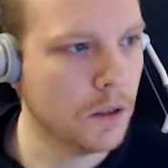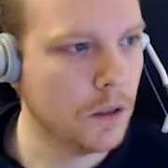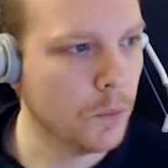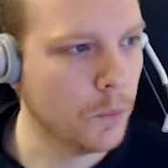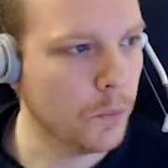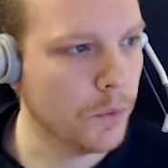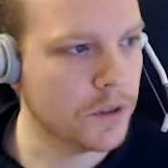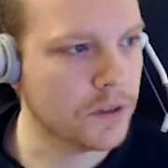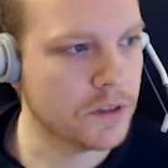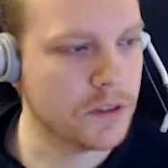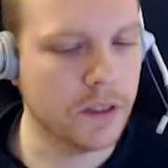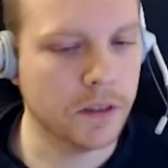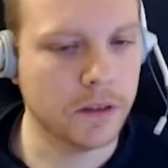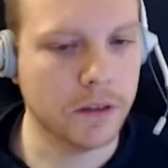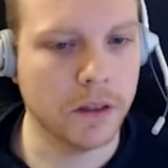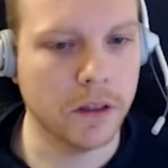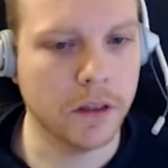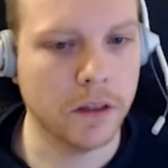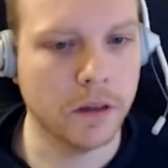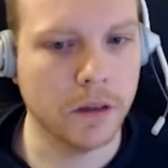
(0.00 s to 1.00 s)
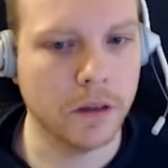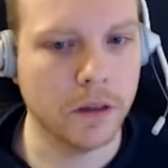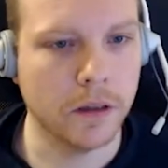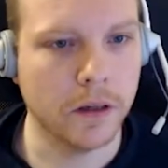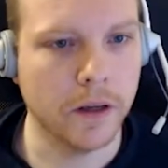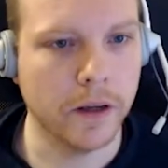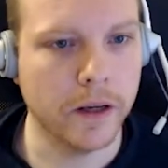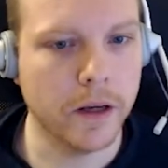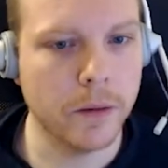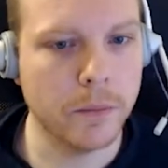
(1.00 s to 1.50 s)
we're seeing the
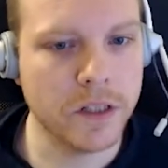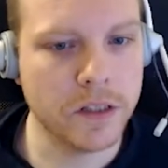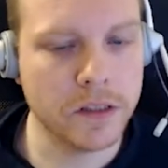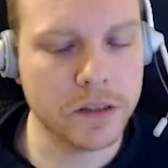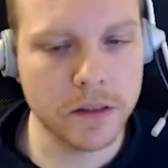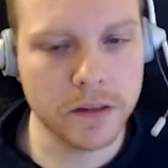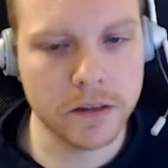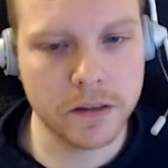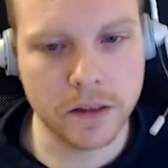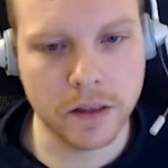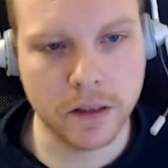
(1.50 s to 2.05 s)
AM instance.